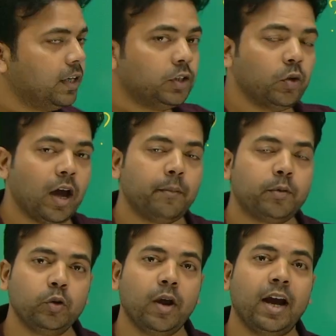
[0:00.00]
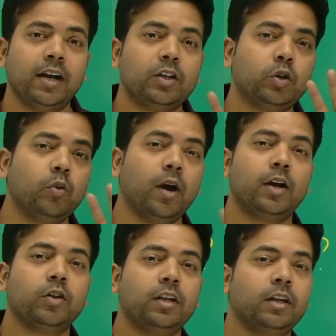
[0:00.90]
you have to add 2
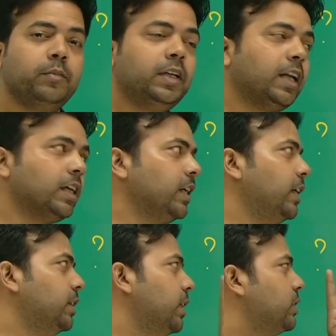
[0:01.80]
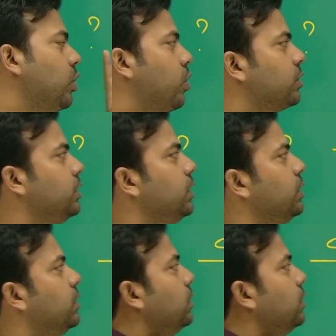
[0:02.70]
hydrogen and beta side just oxygen.